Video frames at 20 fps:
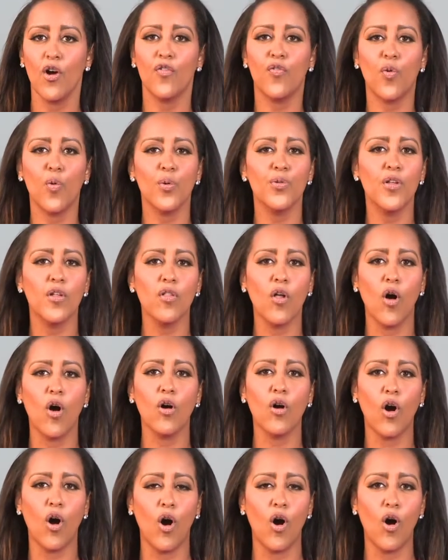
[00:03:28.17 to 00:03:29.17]
for the long
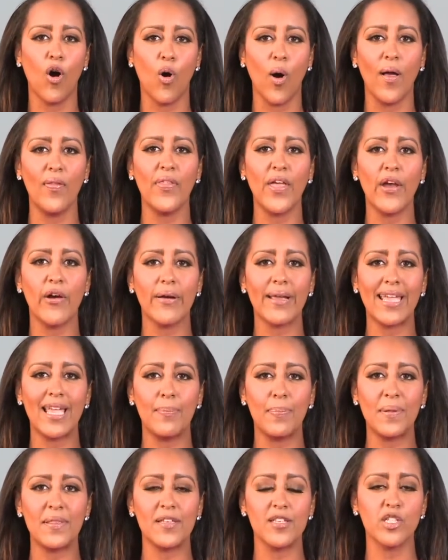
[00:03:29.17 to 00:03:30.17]
haul, and they are
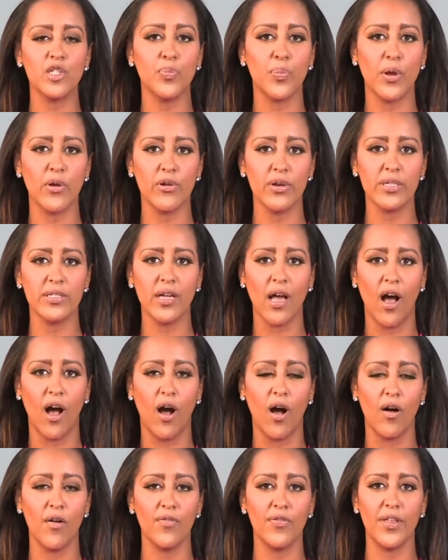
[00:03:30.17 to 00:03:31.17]
keeping the spirit
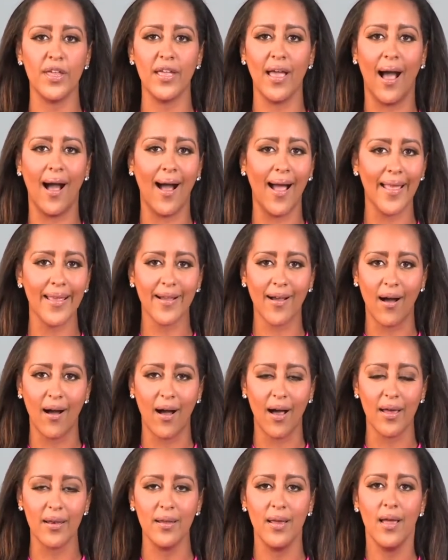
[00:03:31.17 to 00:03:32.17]
of the
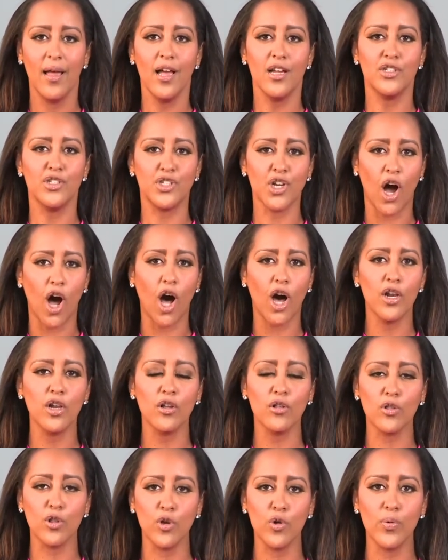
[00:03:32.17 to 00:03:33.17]
icon, John
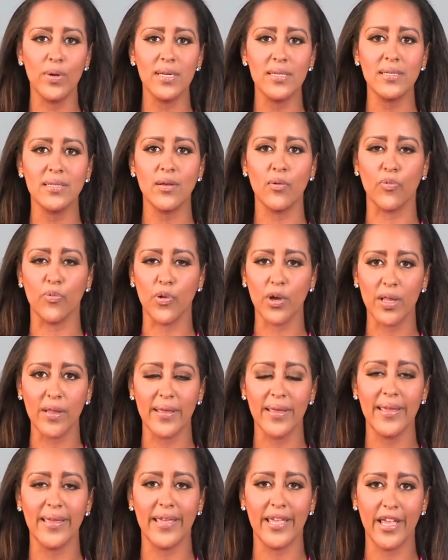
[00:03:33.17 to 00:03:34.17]
Lewis,
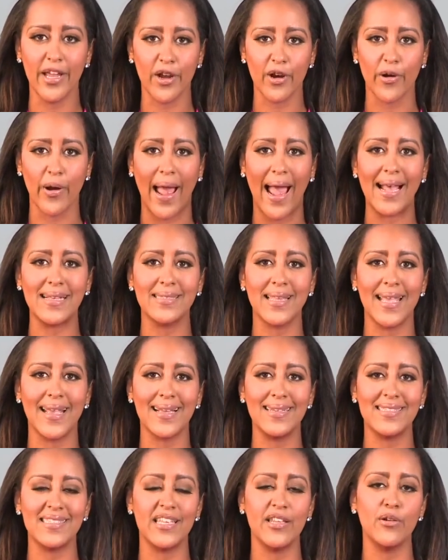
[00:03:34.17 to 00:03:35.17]
really here as they
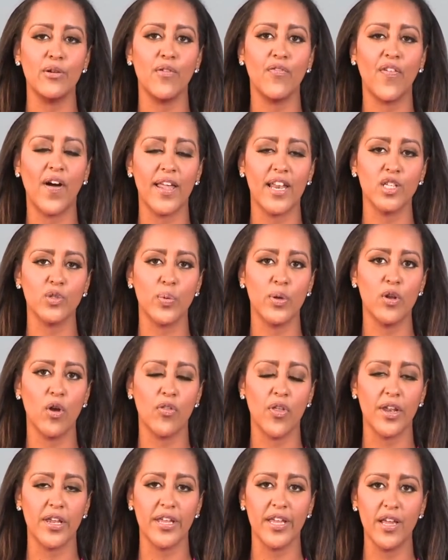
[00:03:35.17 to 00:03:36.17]
continue to fight it. We know
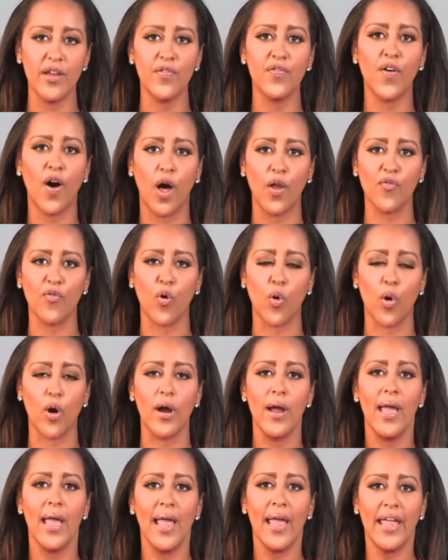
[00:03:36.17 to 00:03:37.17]
that he fought for
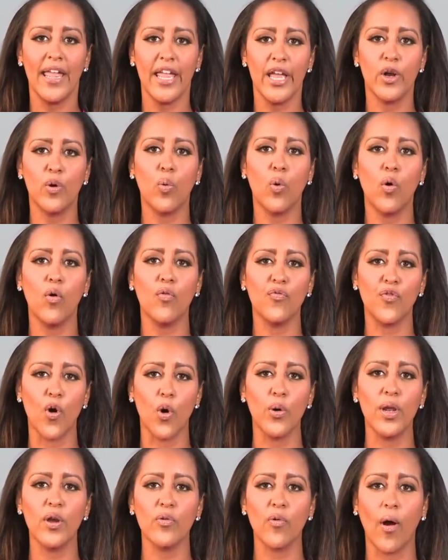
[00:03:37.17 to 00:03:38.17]
equal
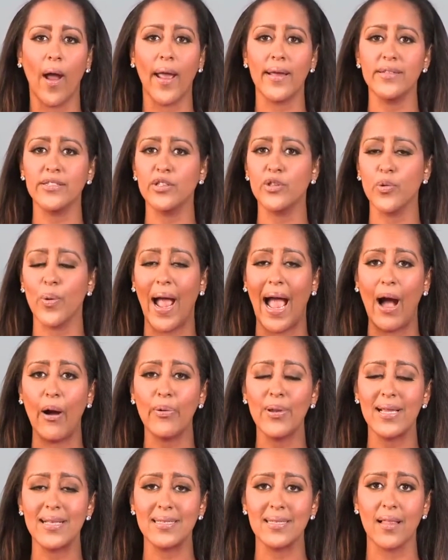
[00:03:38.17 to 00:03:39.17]
voting rights throughout
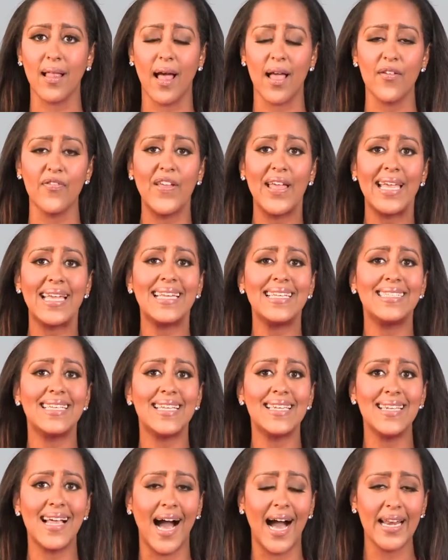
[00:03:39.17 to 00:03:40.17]
his life. He did
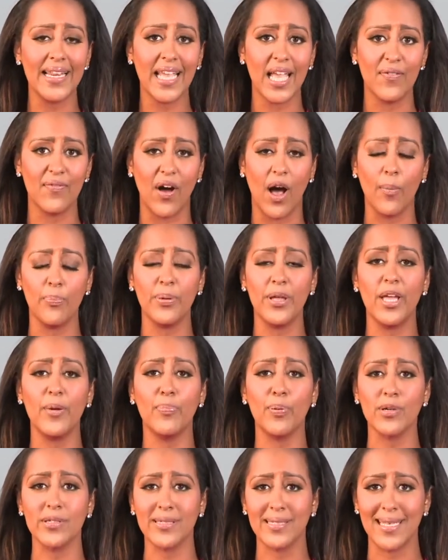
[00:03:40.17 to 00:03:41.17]
not give up. He
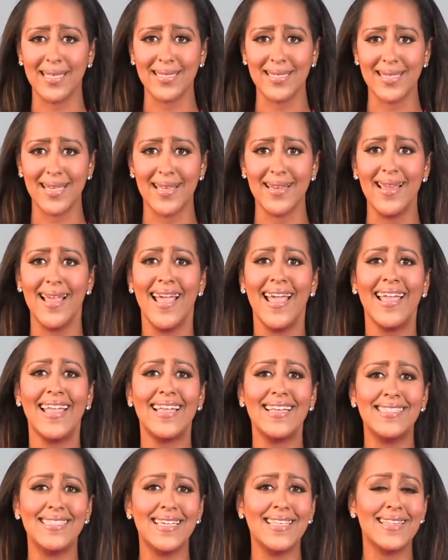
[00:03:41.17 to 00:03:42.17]
persisted. He
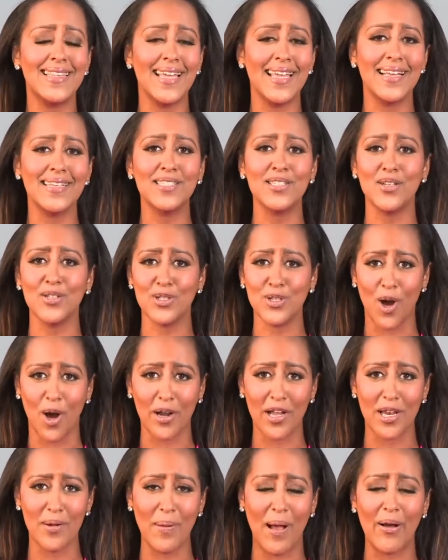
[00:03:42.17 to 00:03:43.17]
did things
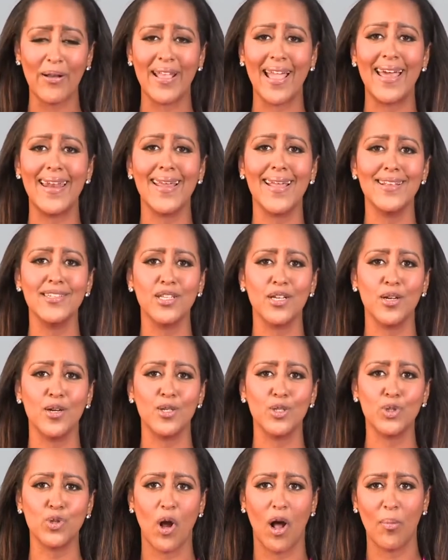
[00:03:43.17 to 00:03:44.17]
talking about getting into good
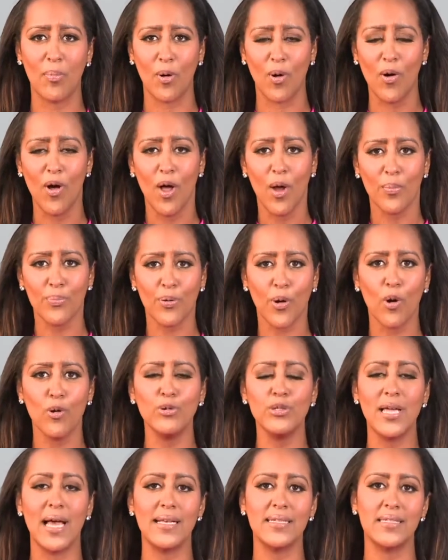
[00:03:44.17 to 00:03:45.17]
trouble,
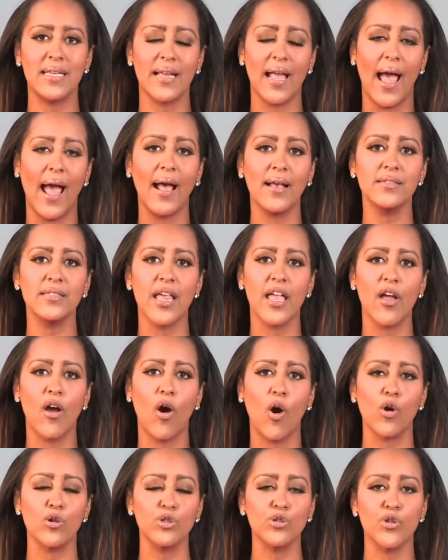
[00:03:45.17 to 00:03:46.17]
protesting as they
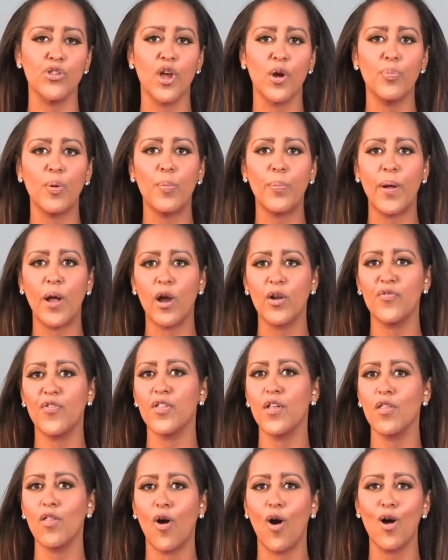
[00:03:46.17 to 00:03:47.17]
are. So they're prepared for
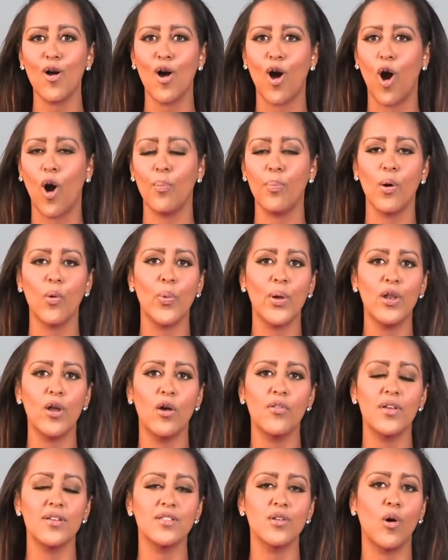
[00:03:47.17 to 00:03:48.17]
the long haul, but we know
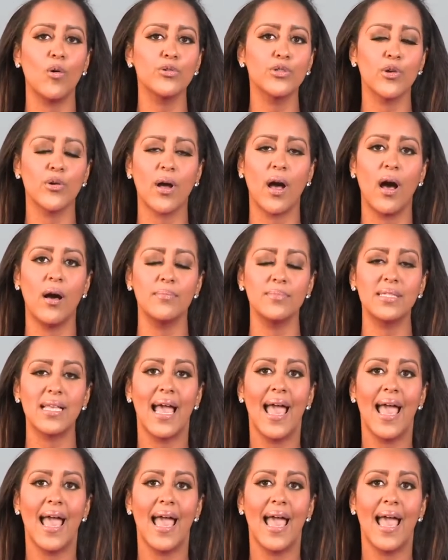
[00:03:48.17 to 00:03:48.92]
this also comes